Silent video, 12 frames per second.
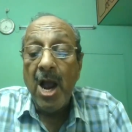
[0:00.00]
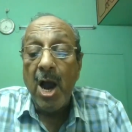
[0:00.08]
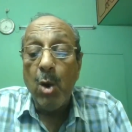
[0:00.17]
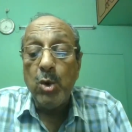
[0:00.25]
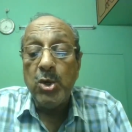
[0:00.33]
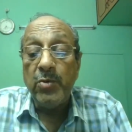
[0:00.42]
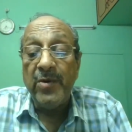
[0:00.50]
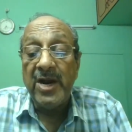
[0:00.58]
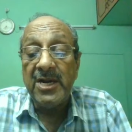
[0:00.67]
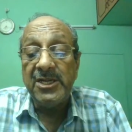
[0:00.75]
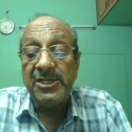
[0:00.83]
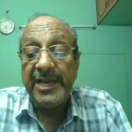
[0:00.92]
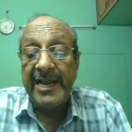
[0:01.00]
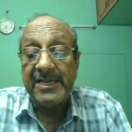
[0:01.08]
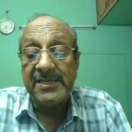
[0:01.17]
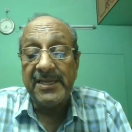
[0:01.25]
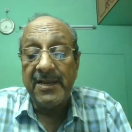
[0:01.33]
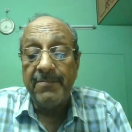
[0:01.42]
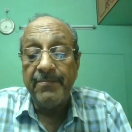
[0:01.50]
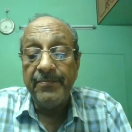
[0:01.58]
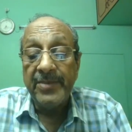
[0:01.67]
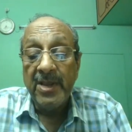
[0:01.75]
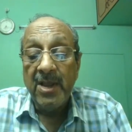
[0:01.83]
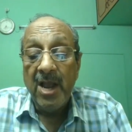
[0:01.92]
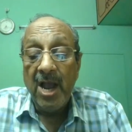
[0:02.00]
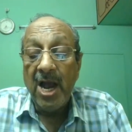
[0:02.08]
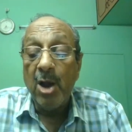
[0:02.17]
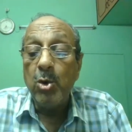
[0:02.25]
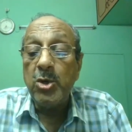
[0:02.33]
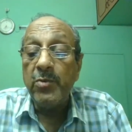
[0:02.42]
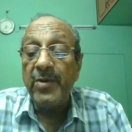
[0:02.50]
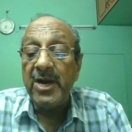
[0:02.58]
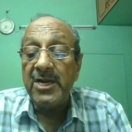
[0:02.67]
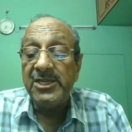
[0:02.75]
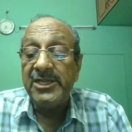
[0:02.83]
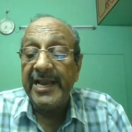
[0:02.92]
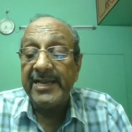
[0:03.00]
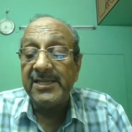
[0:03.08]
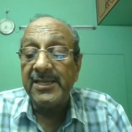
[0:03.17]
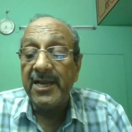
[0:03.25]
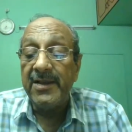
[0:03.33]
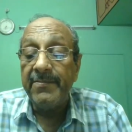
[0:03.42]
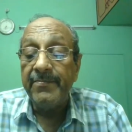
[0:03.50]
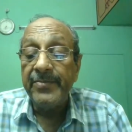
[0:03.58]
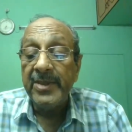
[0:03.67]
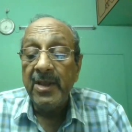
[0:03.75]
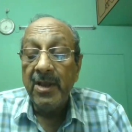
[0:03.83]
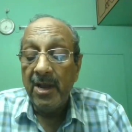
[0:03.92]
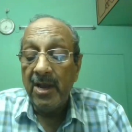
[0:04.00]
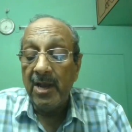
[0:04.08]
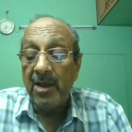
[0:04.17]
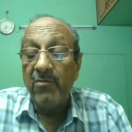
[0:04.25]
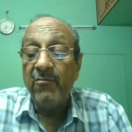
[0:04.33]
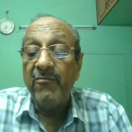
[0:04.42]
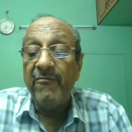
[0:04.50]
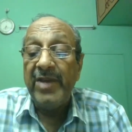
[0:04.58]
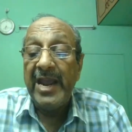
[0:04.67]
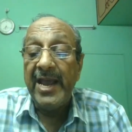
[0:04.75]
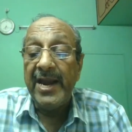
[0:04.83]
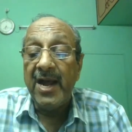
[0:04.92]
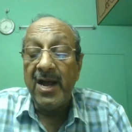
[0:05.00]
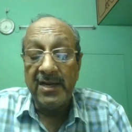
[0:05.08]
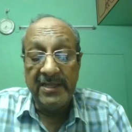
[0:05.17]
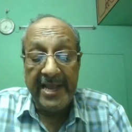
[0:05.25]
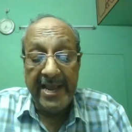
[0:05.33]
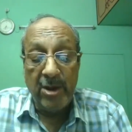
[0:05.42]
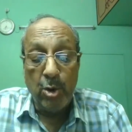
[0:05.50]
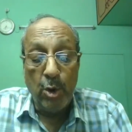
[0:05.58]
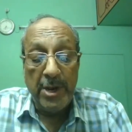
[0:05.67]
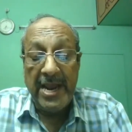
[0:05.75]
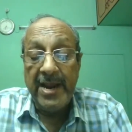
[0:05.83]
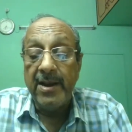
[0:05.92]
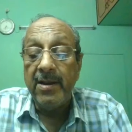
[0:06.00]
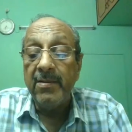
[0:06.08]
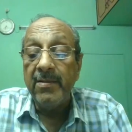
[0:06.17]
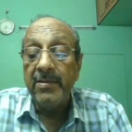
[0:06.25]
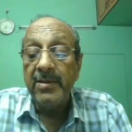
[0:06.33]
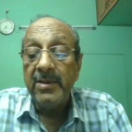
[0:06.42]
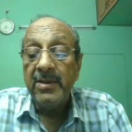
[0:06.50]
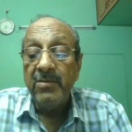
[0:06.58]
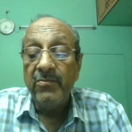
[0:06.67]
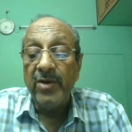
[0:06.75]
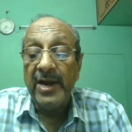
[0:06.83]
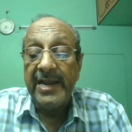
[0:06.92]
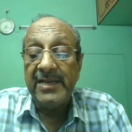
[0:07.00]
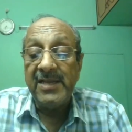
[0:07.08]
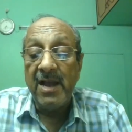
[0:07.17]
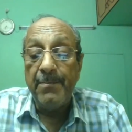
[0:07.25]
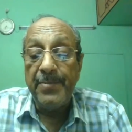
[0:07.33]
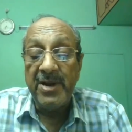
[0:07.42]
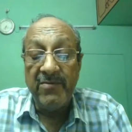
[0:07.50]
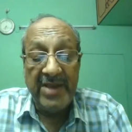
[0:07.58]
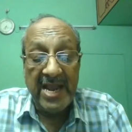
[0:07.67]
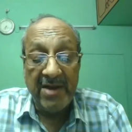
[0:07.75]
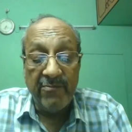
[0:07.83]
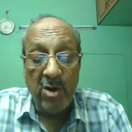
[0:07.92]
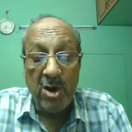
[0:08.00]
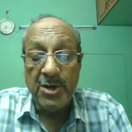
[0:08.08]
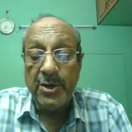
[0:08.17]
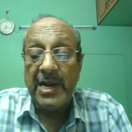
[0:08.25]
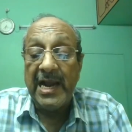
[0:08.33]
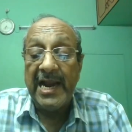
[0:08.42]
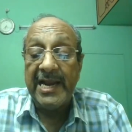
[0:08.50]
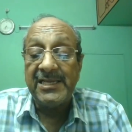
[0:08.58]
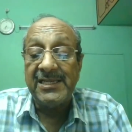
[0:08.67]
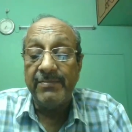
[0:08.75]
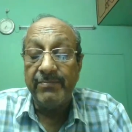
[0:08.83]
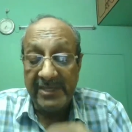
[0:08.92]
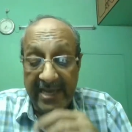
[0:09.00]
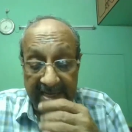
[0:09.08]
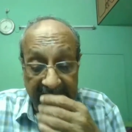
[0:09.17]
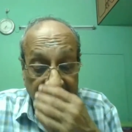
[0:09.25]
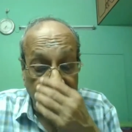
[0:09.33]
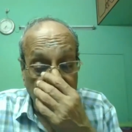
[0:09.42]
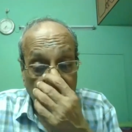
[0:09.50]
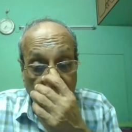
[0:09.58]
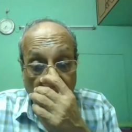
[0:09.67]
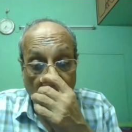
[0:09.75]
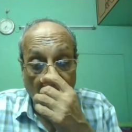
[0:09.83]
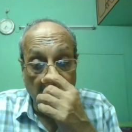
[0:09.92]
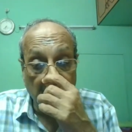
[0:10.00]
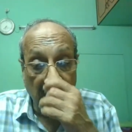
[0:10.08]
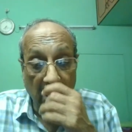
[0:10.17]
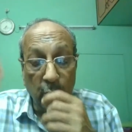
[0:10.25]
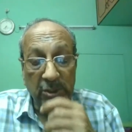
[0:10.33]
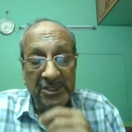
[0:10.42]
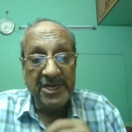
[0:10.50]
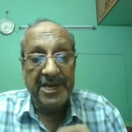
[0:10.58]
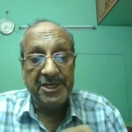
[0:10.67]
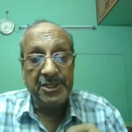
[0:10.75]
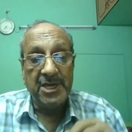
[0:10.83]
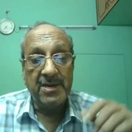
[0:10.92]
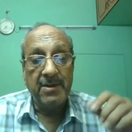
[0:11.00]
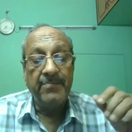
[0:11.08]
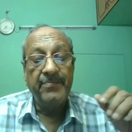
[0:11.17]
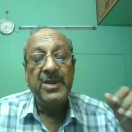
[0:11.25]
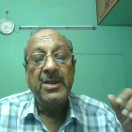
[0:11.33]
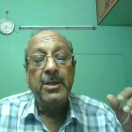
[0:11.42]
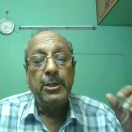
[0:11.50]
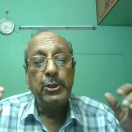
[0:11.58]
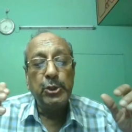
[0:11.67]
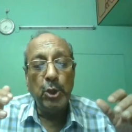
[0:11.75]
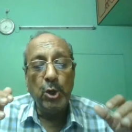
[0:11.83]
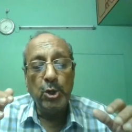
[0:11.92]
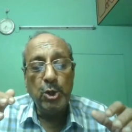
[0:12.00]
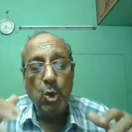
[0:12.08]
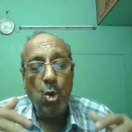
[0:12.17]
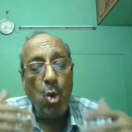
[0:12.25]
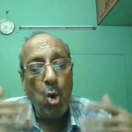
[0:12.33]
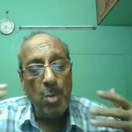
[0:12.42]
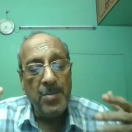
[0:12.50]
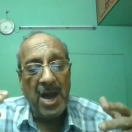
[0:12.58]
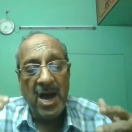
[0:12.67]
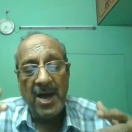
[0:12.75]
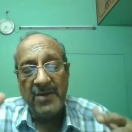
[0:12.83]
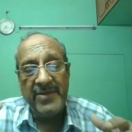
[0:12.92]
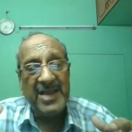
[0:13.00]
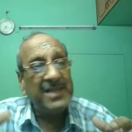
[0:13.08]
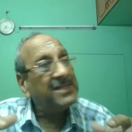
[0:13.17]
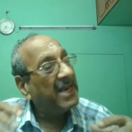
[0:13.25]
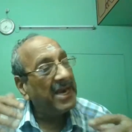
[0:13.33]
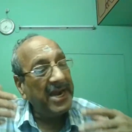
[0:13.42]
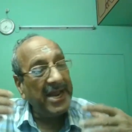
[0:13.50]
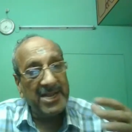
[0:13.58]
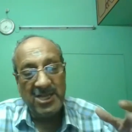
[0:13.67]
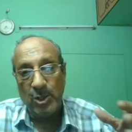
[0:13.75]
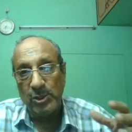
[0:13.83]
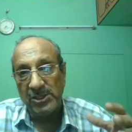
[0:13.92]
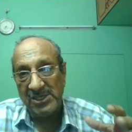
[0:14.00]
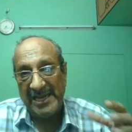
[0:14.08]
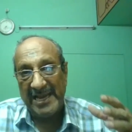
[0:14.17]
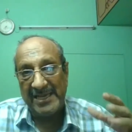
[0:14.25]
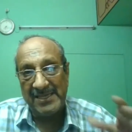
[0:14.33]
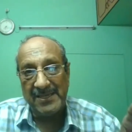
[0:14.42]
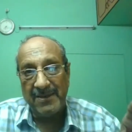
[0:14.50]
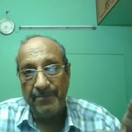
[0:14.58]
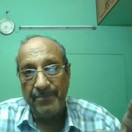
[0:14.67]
outward checks. Outward checks, where are they going? For example, we are want to collect some checks on outstation. So to whom are we sending those checks?